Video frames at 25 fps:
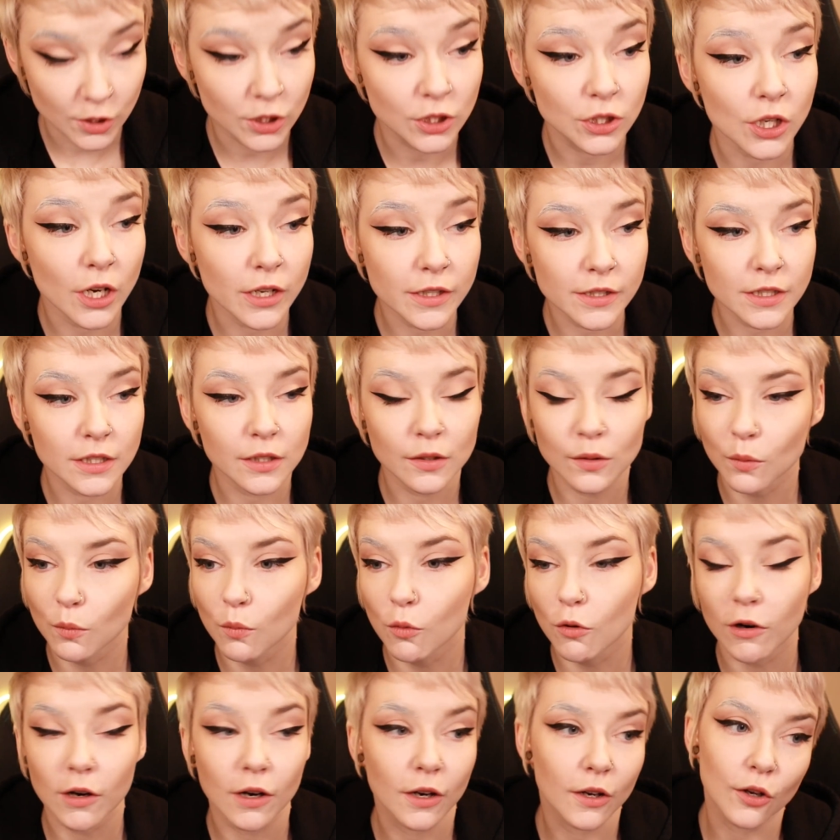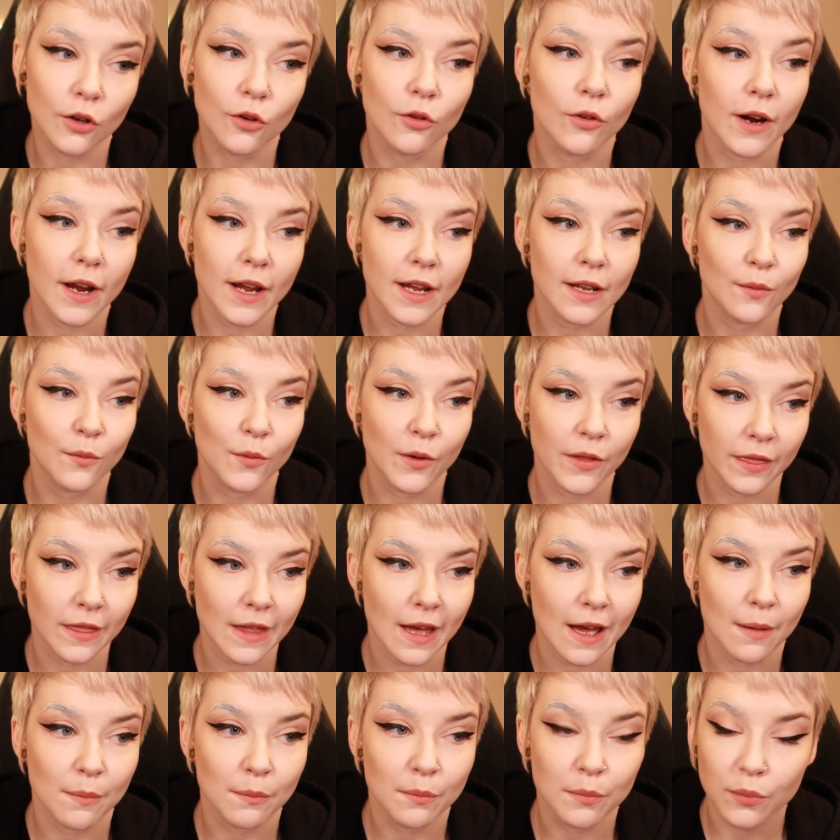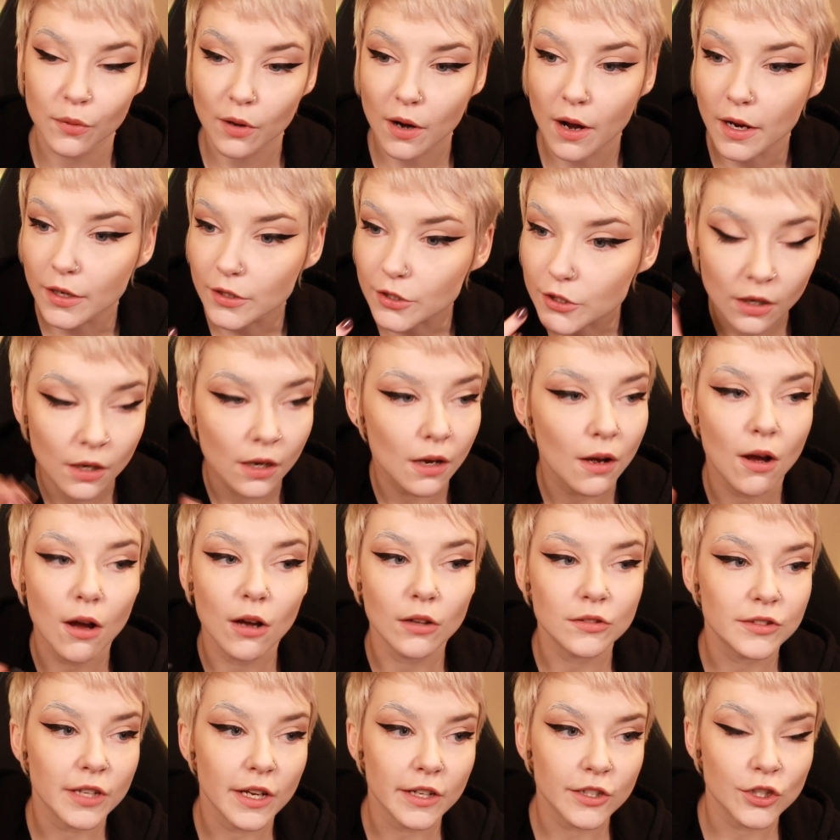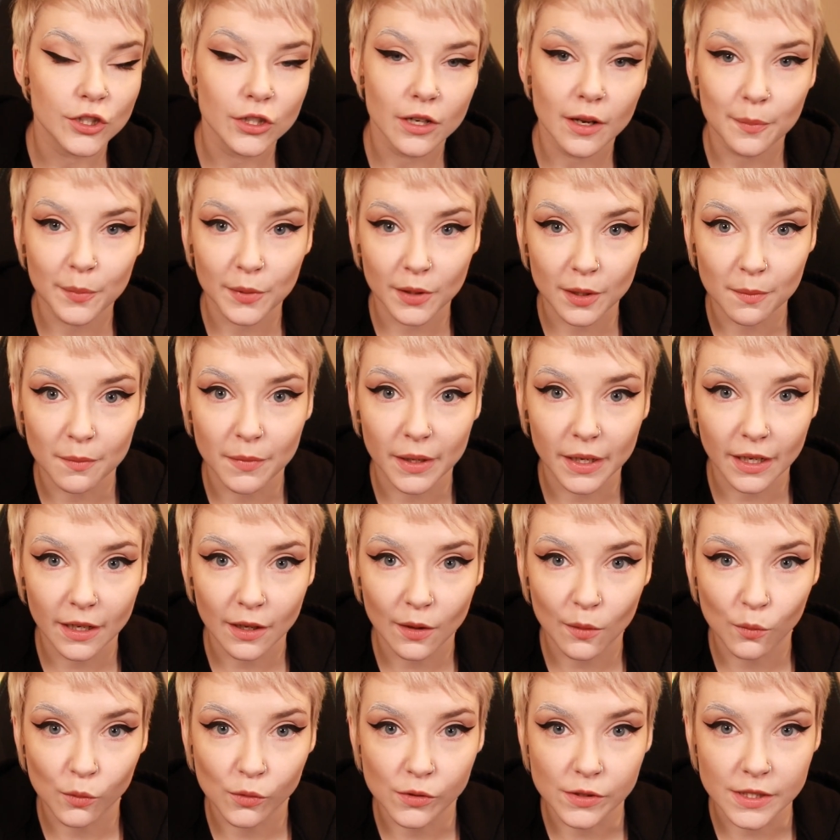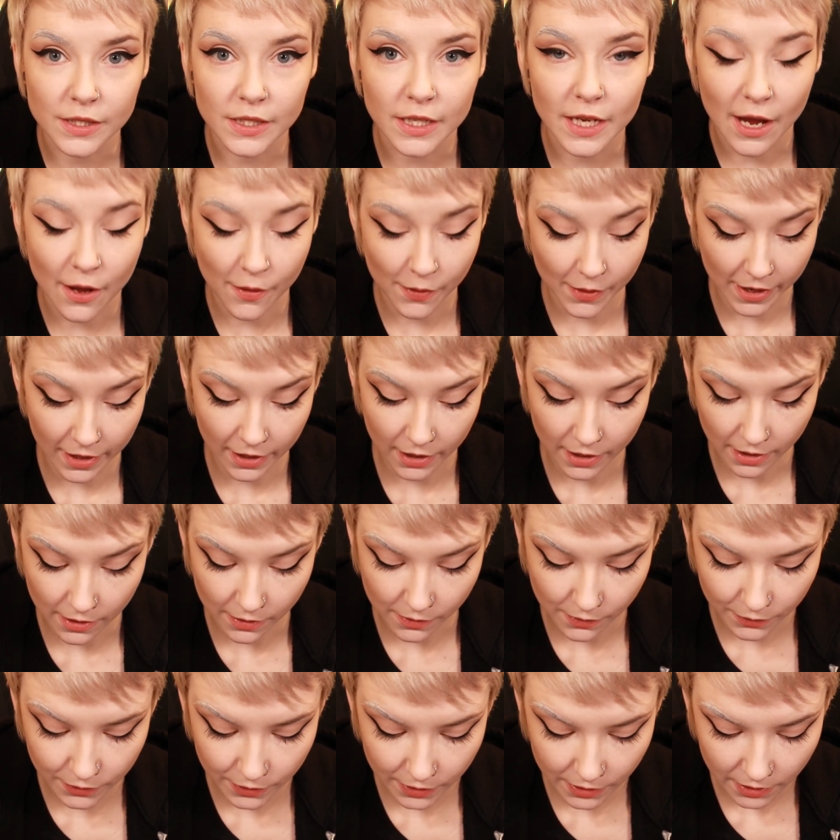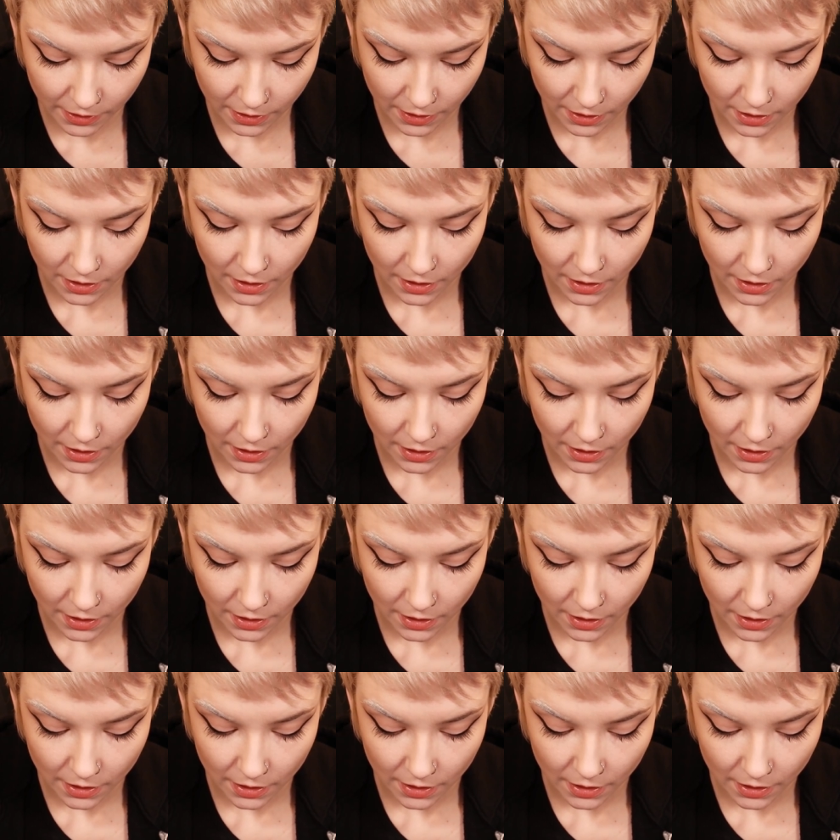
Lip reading: Doesn't work great with that brush. I'll touch it up in a minute. We'll see how that goes.